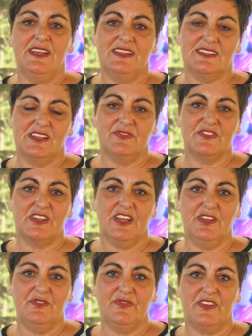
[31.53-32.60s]
is after
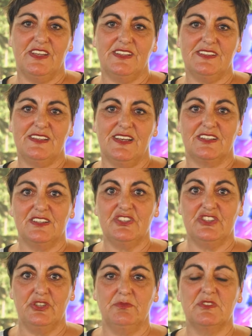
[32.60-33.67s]
COVID,
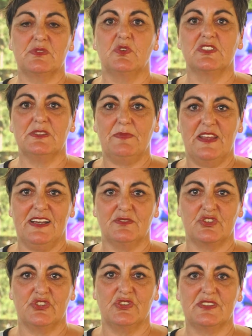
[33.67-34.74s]
consumers want to be
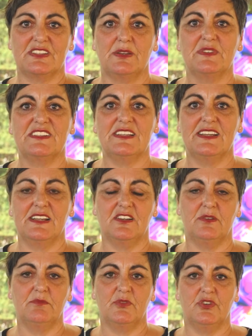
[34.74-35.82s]
outdoors. So we're seeing a
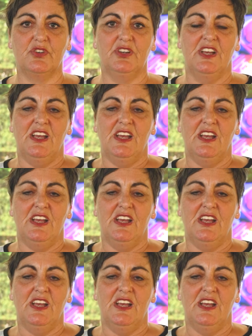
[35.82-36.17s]
lot more